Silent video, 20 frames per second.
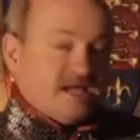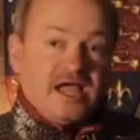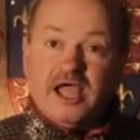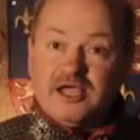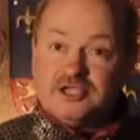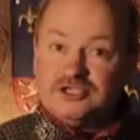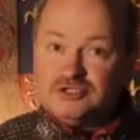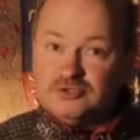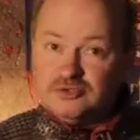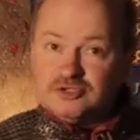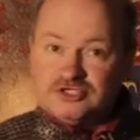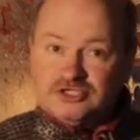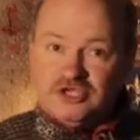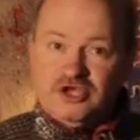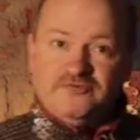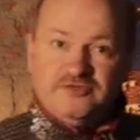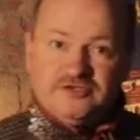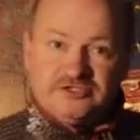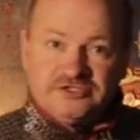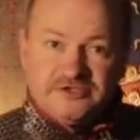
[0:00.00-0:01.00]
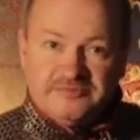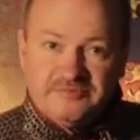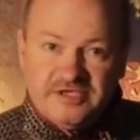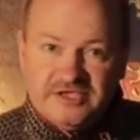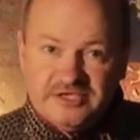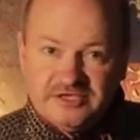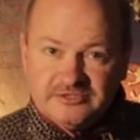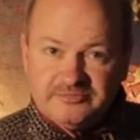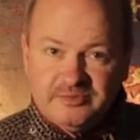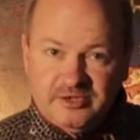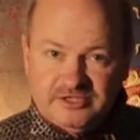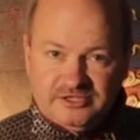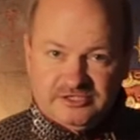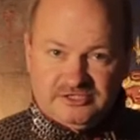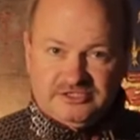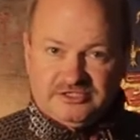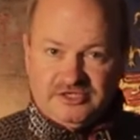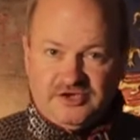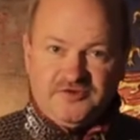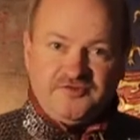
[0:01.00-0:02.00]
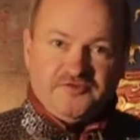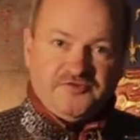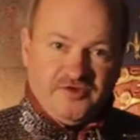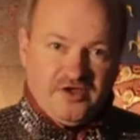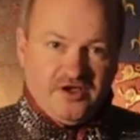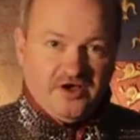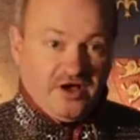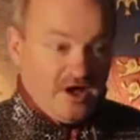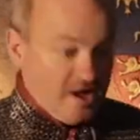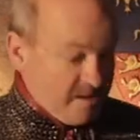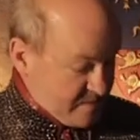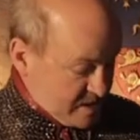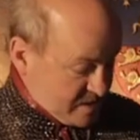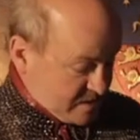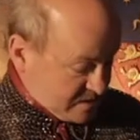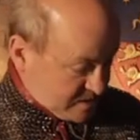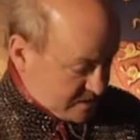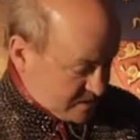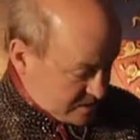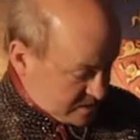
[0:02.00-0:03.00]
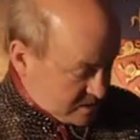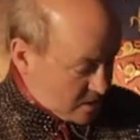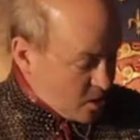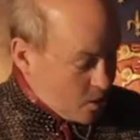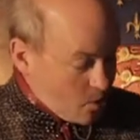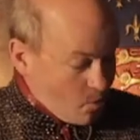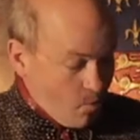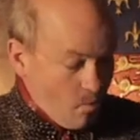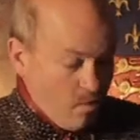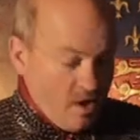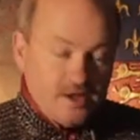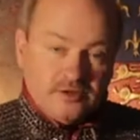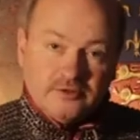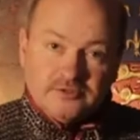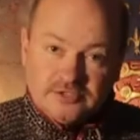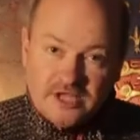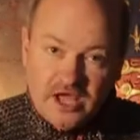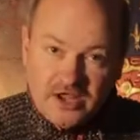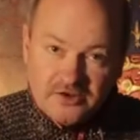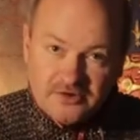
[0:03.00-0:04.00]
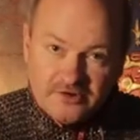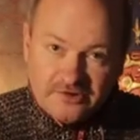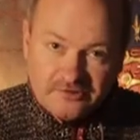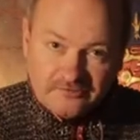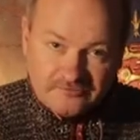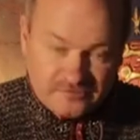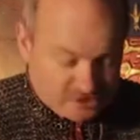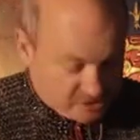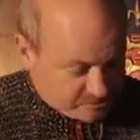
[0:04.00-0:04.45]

As your service to me has been so far. I mean, well done for